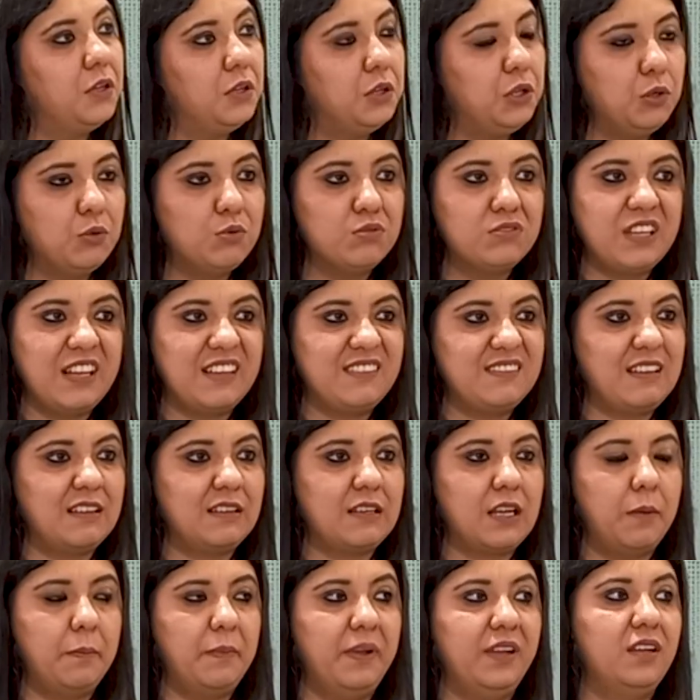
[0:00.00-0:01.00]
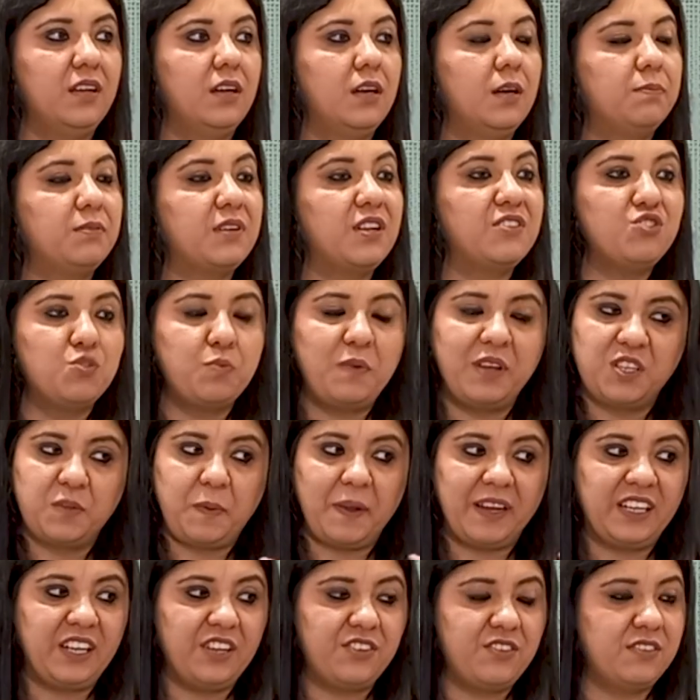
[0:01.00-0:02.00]
New things are coming up. Consumer
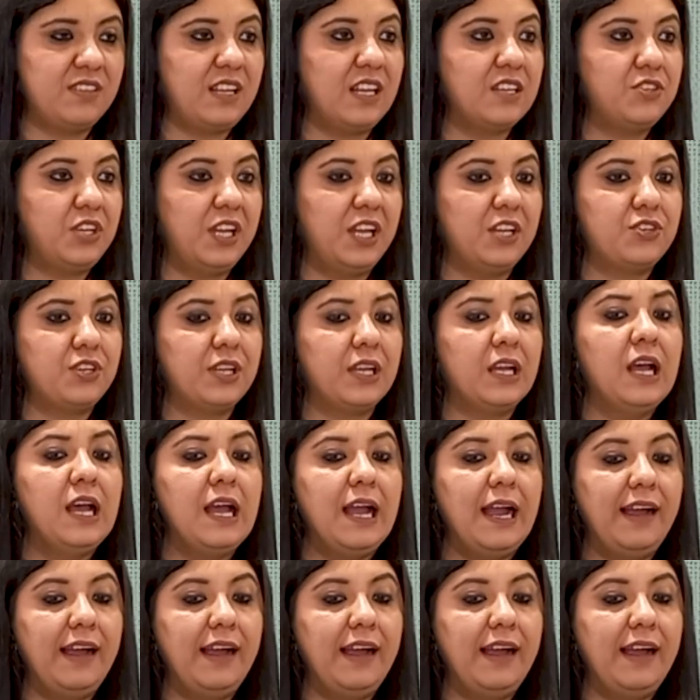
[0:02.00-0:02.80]
expectations are changing.